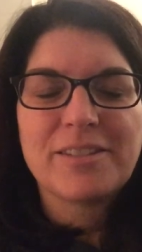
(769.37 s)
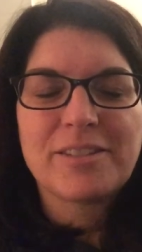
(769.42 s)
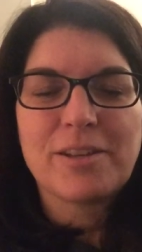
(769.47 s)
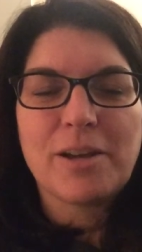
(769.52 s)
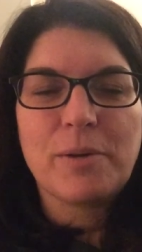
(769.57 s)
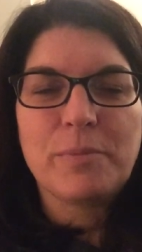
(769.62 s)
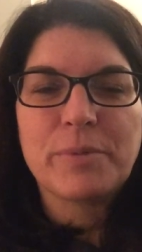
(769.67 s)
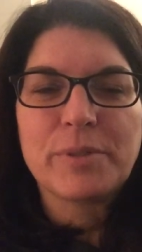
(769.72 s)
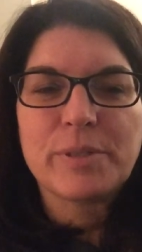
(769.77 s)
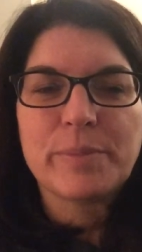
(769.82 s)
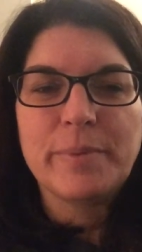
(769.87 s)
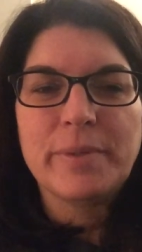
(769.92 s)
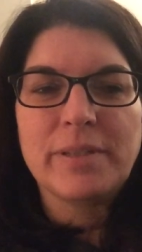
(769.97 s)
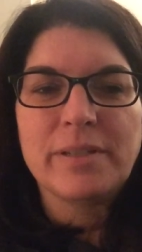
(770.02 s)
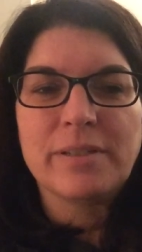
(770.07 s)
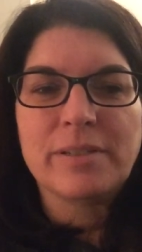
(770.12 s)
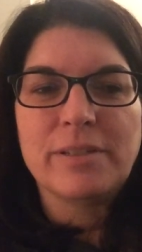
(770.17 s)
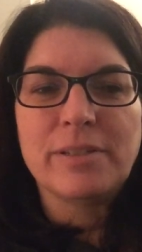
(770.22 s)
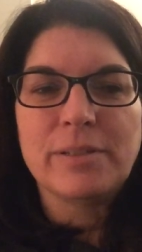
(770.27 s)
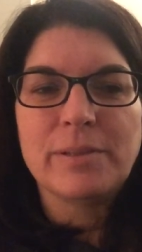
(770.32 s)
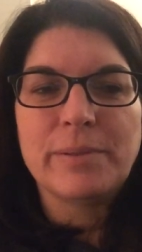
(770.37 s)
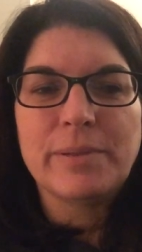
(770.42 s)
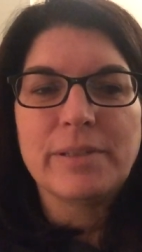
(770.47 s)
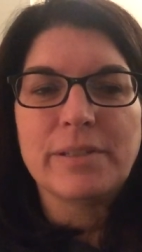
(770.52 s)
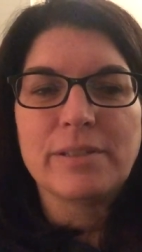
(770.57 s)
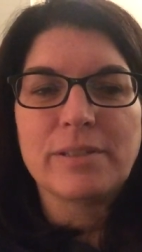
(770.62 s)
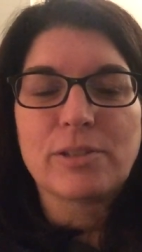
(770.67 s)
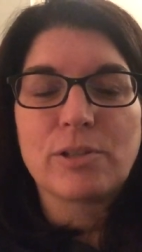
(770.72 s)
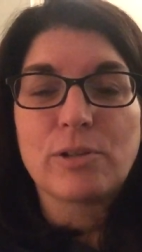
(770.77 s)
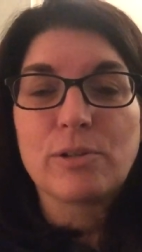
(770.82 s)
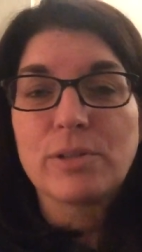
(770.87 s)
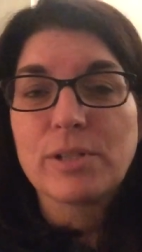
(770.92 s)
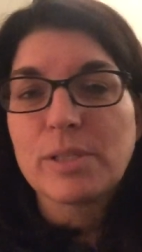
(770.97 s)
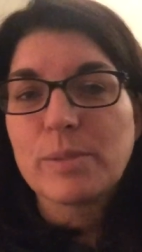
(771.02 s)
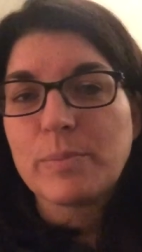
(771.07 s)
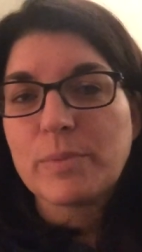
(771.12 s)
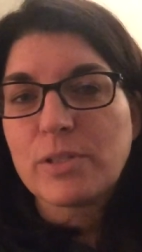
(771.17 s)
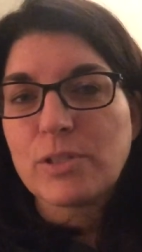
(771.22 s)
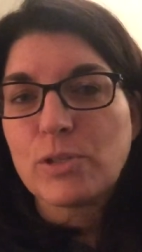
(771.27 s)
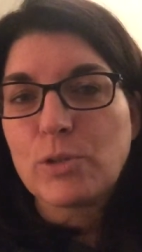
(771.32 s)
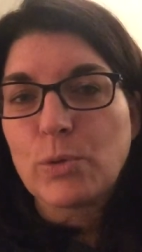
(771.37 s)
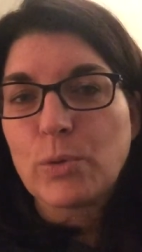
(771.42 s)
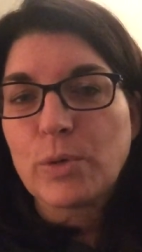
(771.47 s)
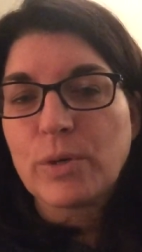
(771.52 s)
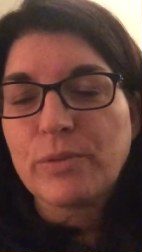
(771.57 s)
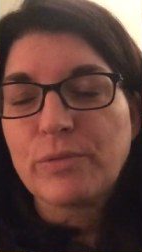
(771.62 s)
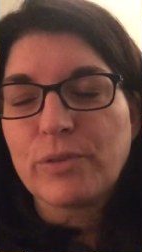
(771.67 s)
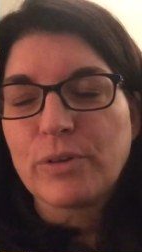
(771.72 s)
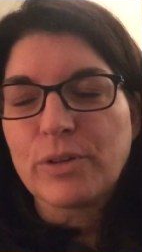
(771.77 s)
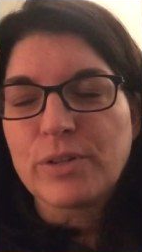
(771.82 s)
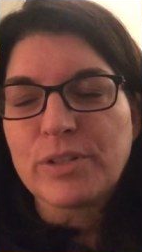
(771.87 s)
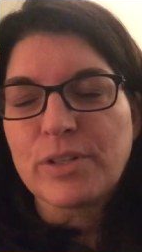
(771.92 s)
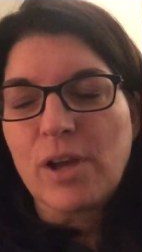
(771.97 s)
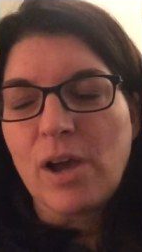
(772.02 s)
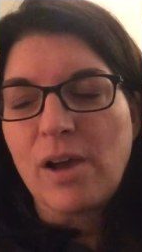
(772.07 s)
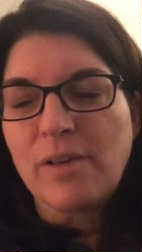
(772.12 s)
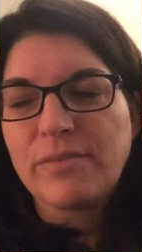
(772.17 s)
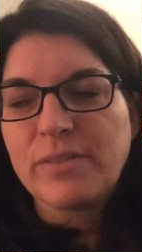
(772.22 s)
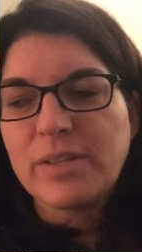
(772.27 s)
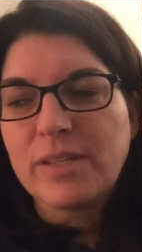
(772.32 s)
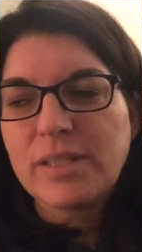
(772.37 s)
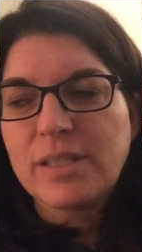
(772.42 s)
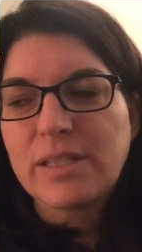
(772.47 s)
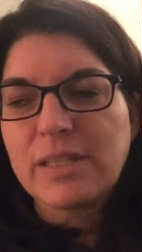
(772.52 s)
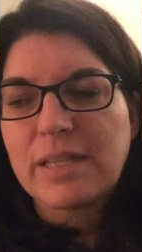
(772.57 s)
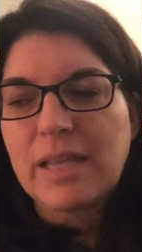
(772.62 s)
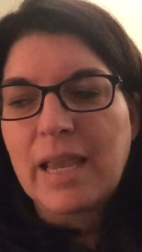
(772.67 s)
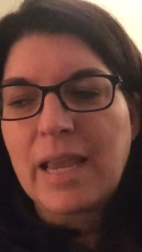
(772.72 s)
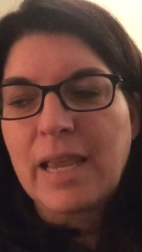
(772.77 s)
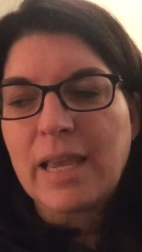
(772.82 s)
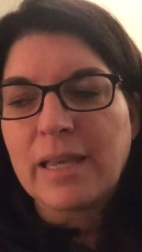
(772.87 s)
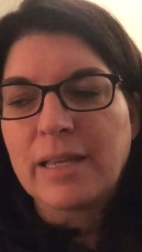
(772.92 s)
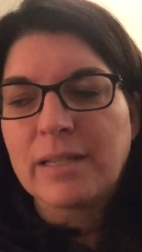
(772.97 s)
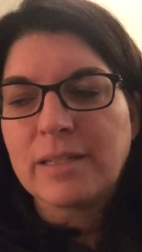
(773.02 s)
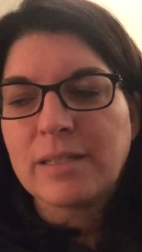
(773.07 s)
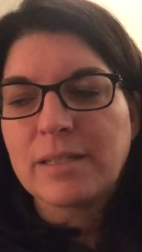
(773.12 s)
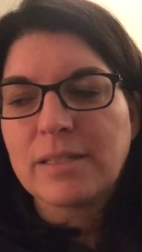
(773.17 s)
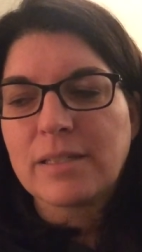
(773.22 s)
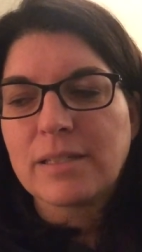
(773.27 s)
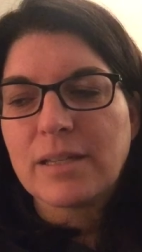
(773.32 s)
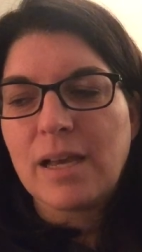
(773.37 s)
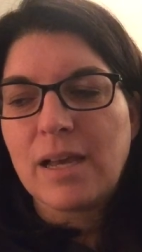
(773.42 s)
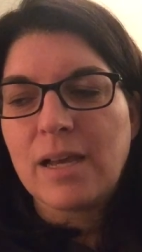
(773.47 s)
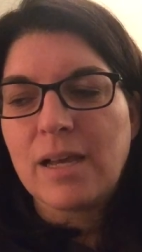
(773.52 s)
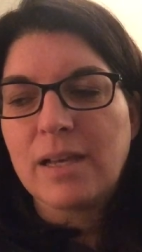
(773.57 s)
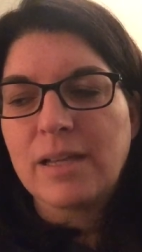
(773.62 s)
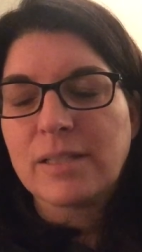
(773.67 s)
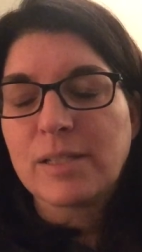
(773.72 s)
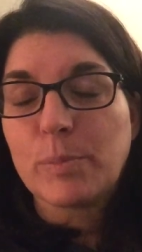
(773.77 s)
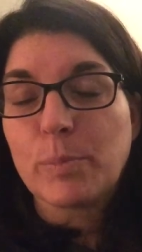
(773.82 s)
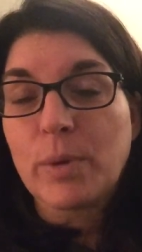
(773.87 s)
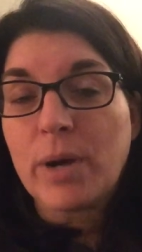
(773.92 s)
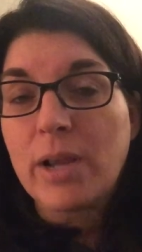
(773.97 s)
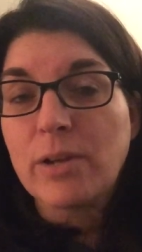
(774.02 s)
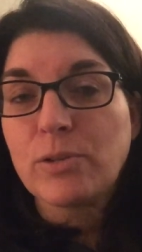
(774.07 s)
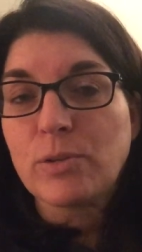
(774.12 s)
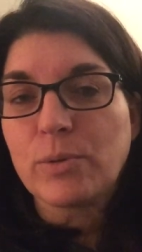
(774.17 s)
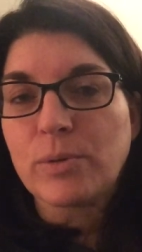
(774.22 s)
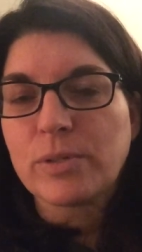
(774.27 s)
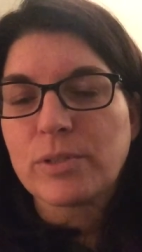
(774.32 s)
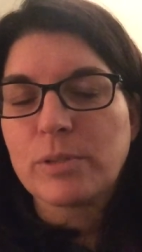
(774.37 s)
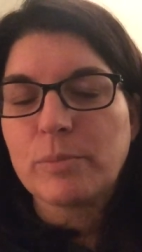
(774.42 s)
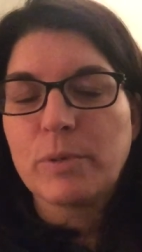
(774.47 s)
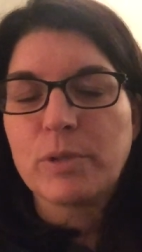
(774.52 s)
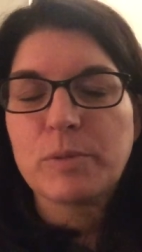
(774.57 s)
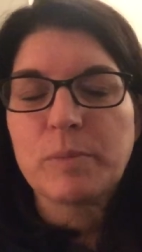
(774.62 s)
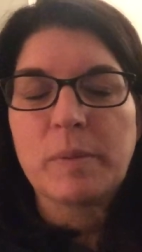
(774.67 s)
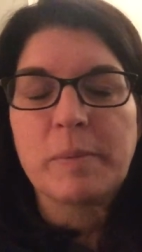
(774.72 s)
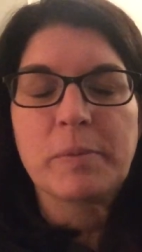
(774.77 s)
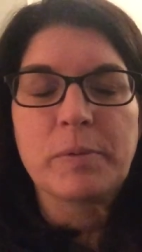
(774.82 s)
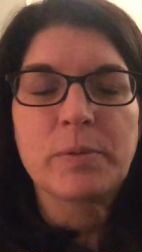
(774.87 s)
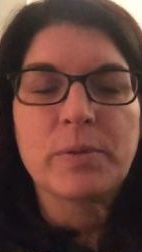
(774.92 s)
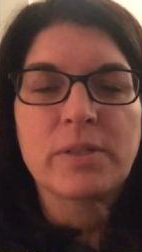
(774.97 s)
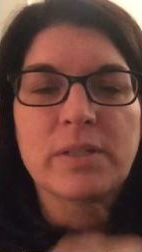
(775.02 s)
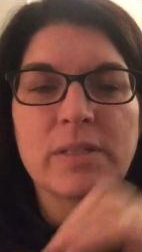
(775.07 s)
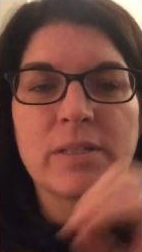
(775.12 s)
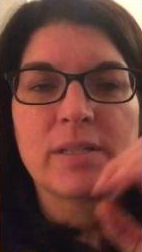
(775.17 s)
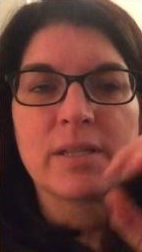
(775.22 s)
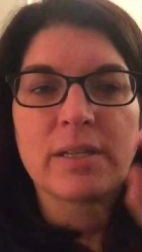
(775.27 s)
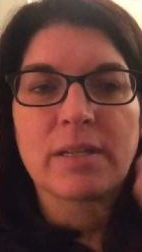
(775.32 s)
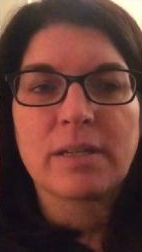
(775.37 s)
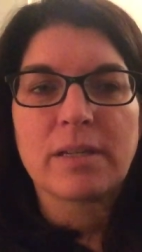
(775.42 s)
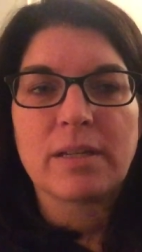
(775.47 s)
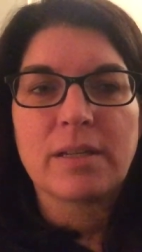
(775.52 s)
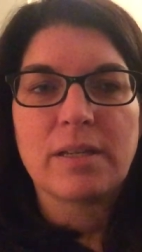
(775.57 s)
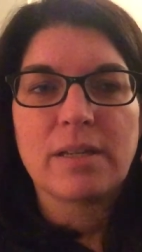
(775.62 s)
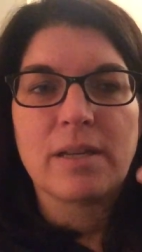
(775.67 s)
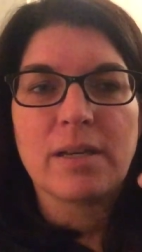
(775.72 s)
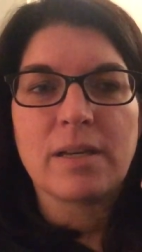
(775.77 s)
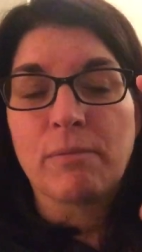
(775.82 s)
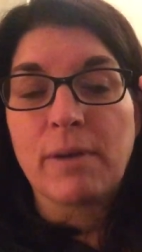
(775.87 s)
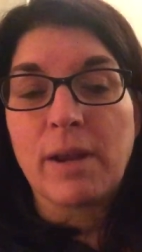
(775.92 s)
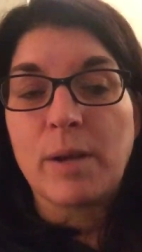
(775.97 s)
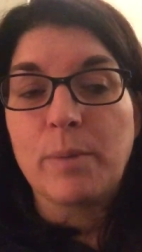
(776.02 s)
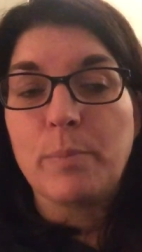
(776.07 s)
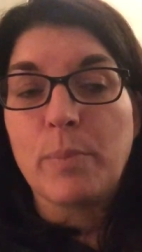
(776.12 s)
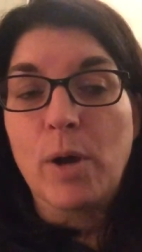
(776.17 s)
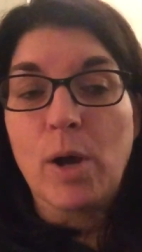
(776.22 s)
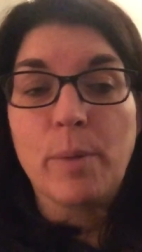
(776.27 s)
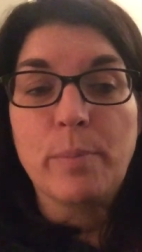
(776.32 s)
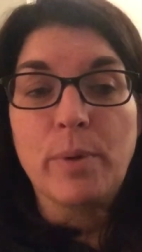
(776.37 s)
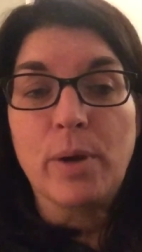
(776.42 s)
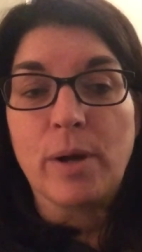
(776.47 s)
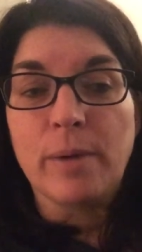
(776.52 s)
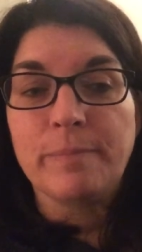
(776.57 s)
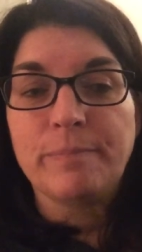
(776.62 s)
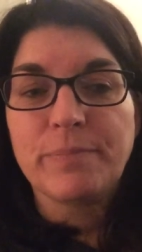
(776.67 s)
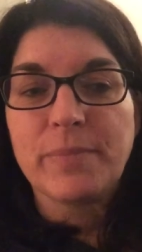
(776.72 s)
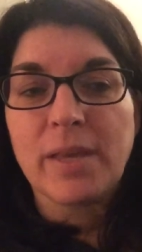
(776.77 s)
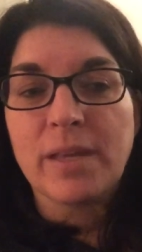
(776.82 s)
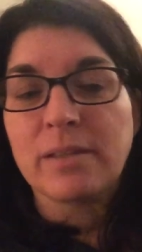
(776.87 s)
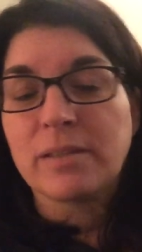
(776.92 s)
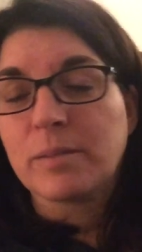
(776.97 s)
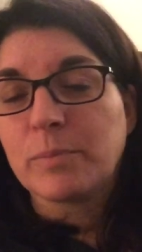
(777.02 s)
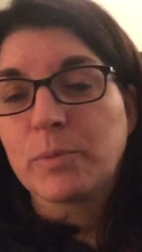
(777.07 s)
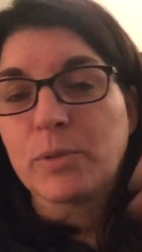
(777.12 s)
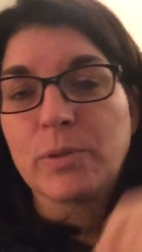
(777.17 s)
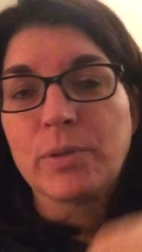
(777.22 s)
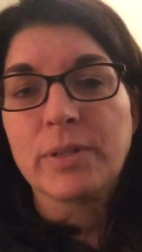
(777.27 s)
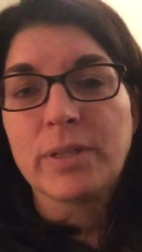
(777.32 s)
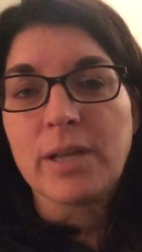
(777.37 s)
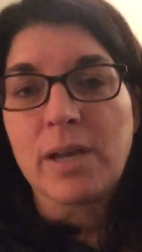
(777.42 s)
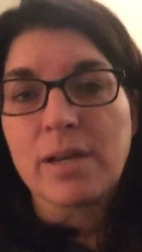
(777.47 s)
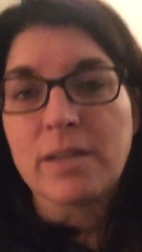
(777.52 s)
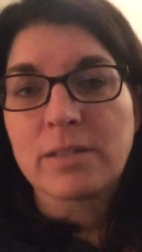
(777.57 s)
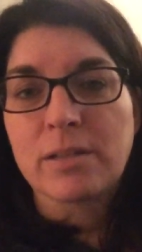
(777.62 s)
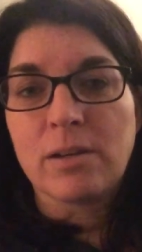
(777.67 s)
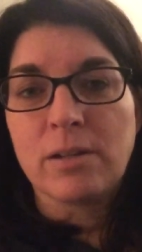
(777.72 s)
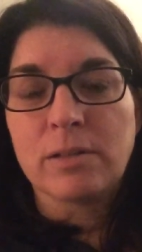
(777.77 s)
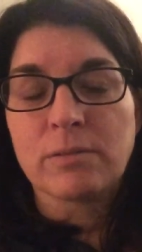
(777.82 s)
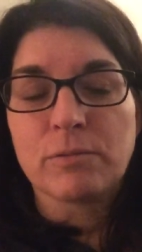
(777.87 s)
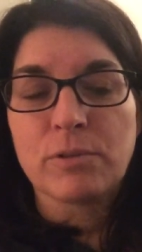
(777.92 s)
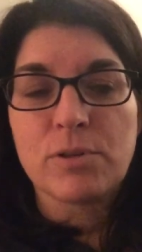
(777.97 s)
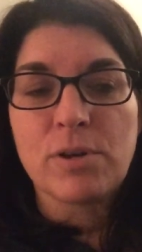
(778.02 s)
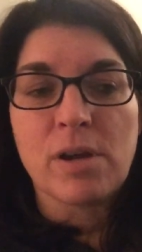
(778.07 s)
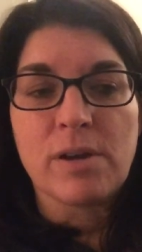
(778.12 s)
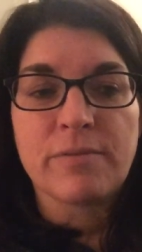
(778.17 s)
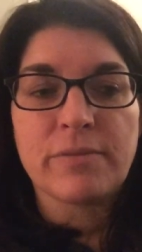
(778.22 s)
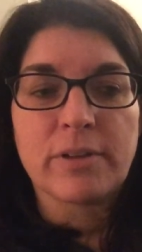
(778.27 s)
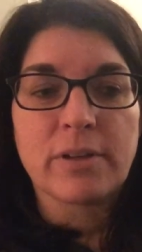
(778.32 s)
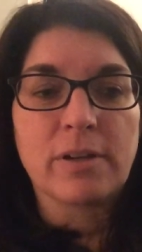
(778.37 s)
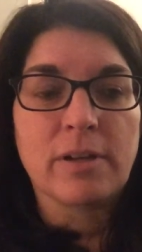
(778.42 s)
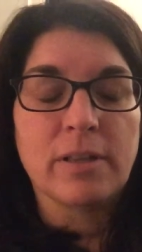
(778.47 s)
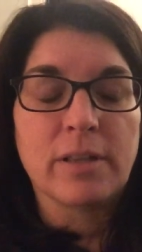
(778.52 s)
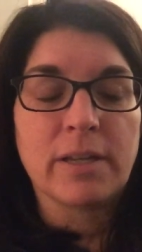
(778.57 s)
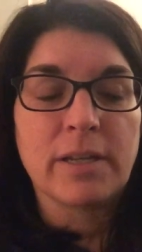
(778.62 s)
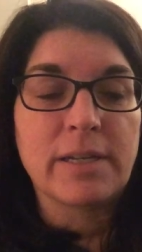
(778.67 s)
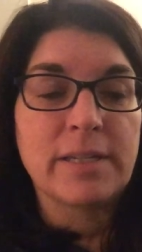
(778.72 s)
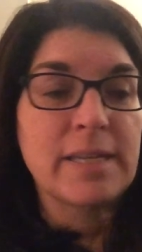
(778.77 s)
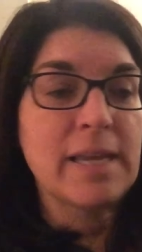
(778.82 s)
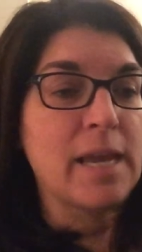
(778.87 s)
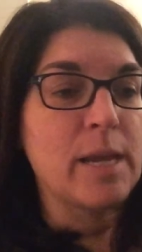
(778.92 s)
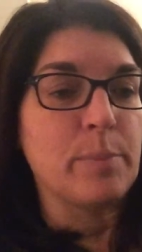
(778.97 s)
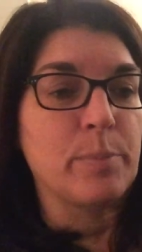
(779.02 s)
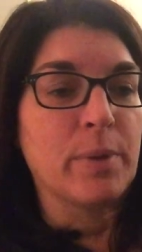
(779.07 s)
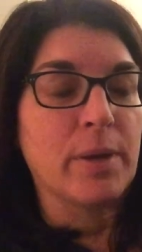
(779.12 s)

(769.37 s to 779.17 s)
Scott wants me to do his Christmas door for his office, and uh, it's a brown door, so most people would just tick red pom pom and some googly eyes, call it Rudolph, and call it a day.